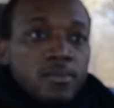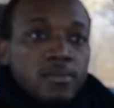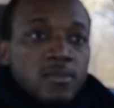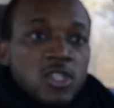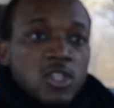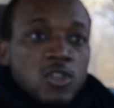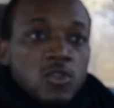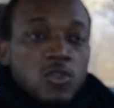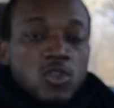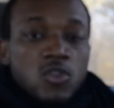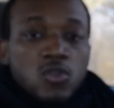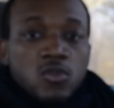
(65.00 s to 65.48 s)

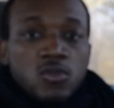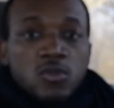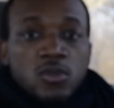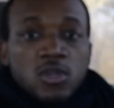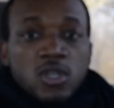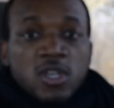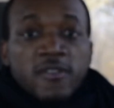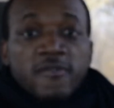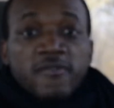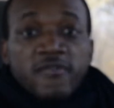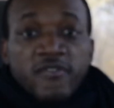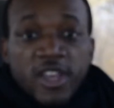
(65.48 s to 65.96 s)
Usual
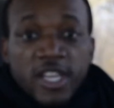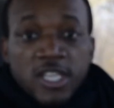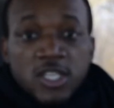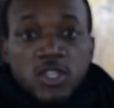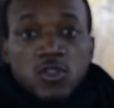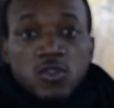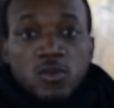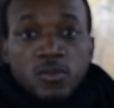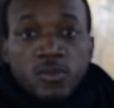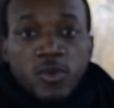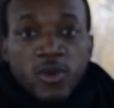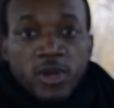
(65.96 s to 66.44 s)

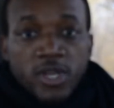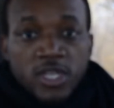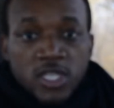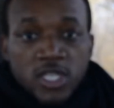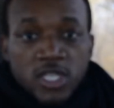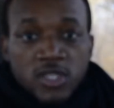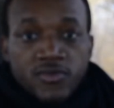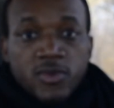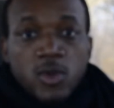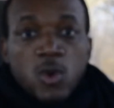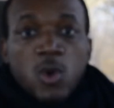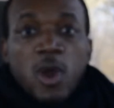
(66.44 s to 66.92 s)
conventional
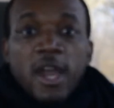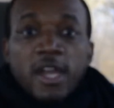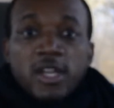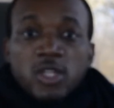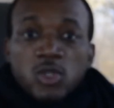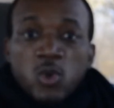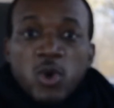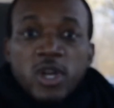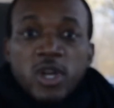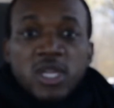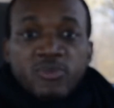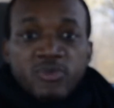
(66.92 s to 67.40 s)
mortgages require
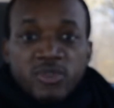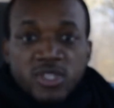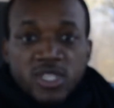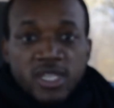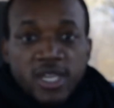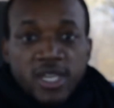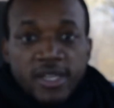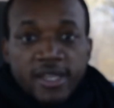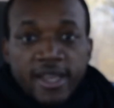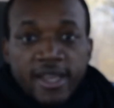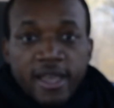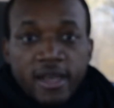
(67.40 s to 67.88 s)

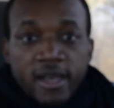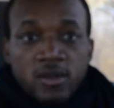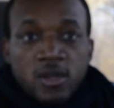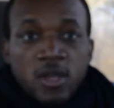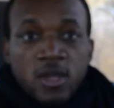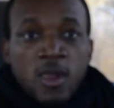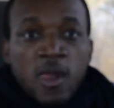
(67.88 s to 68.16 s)
20% down.